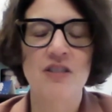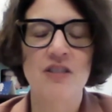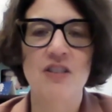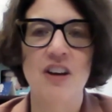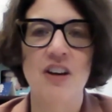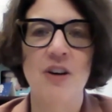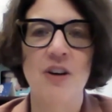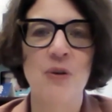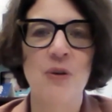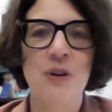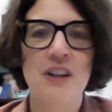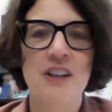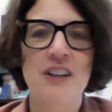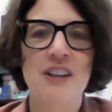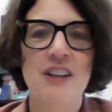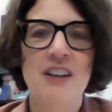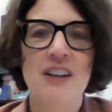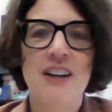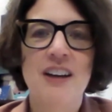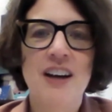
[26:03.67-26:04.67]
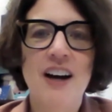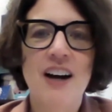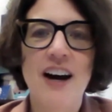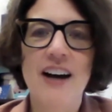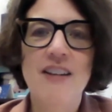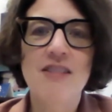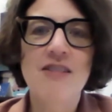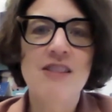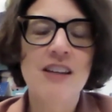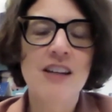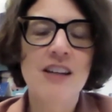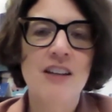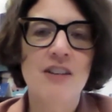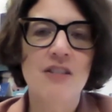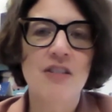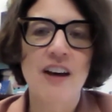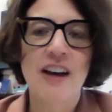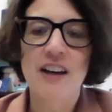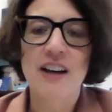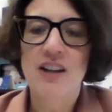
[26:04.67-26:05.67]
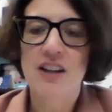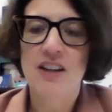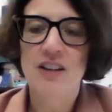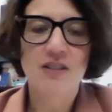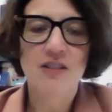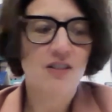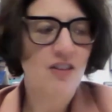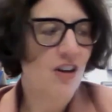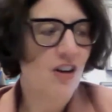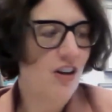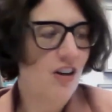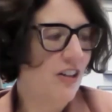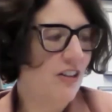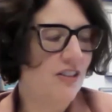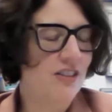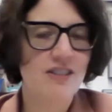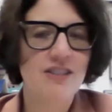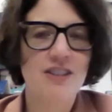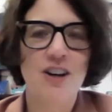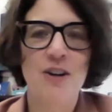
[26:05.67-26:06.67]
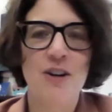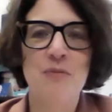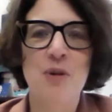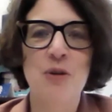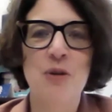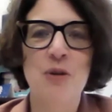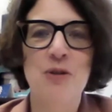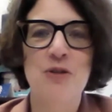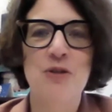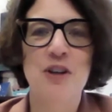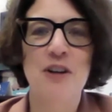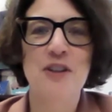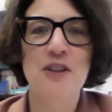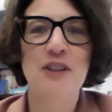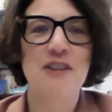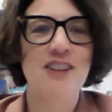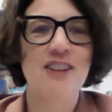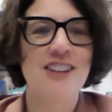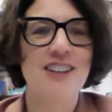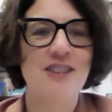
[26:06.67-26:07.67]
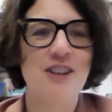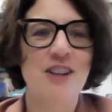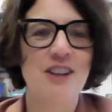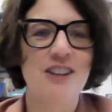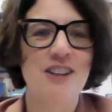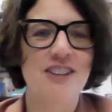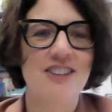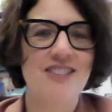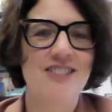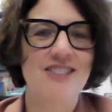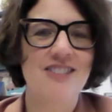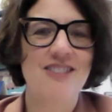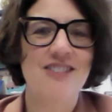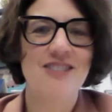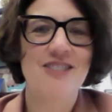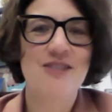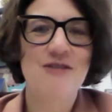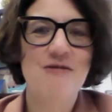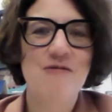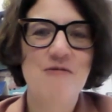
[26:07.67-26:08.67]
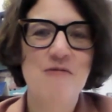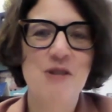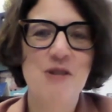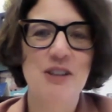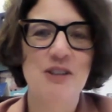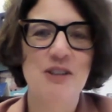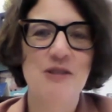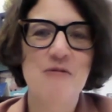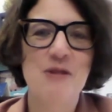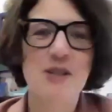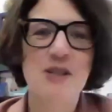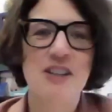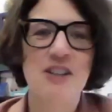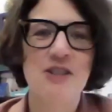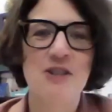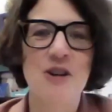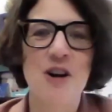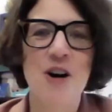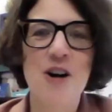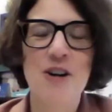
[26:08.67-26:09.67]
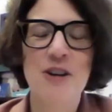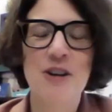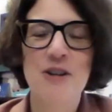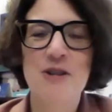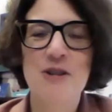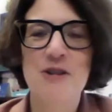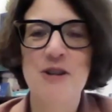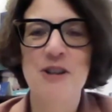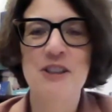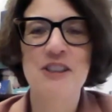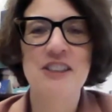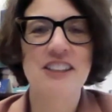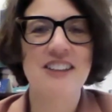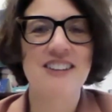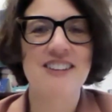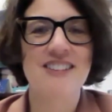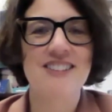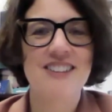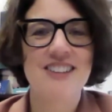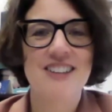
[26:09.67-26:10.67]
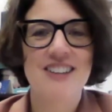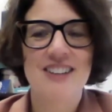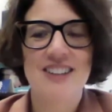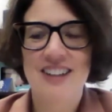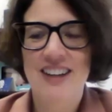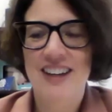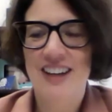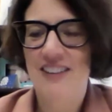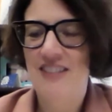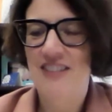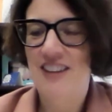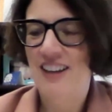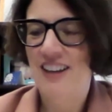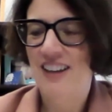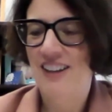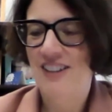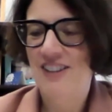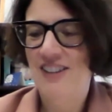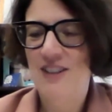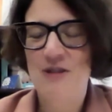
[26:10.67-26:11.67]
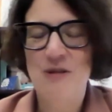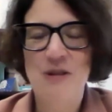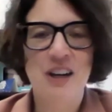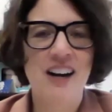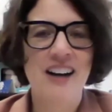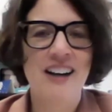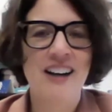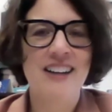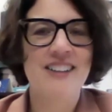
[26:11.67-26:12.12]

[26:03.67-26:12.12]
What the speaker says: So I think that hits on most everything that was in your article and that you and I